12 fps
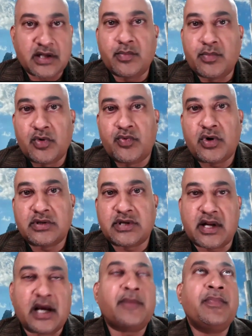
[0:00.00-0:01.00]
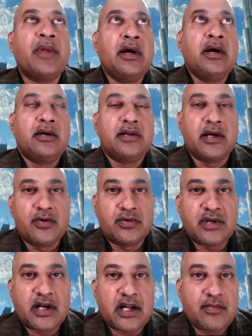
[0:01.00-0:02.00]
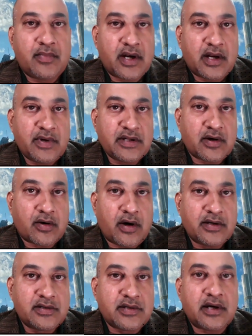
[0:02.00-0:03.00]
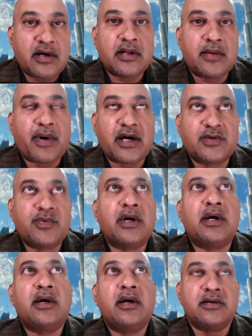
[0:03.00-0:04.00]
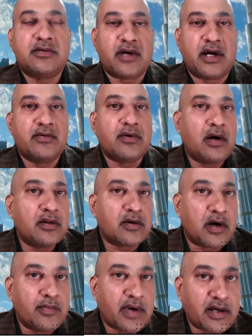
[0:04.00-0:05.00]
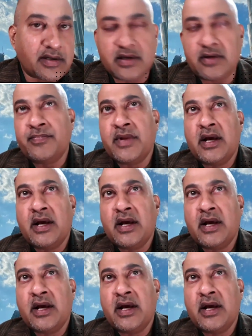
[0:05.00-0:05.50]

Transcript: In the brute force attack, the username remains a constant and the password is tried with all the combination.